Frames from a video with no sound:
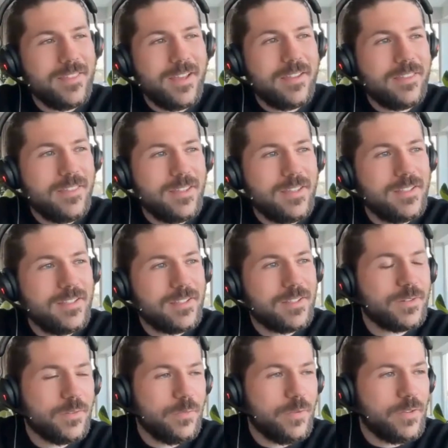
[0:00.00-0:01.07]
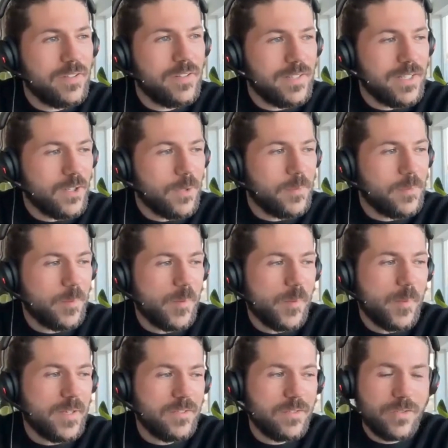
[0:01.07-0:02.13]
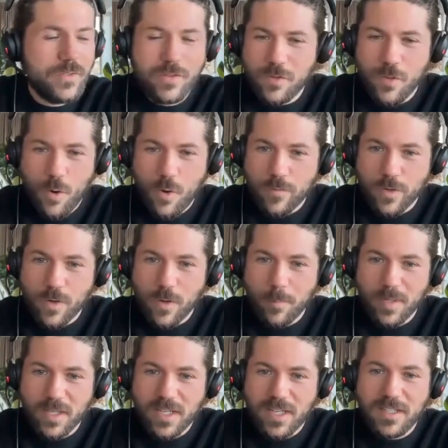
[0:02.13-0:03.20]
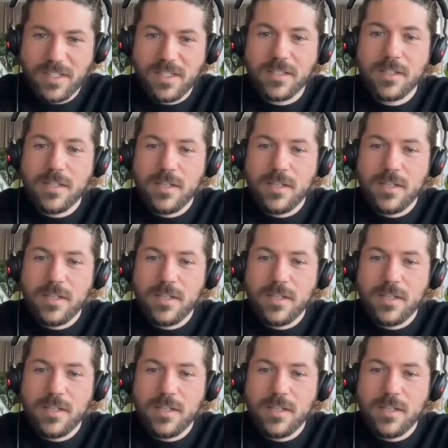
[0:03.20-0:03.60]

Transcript: think the first thing that comes up in my mind is just to not overcomplicate it.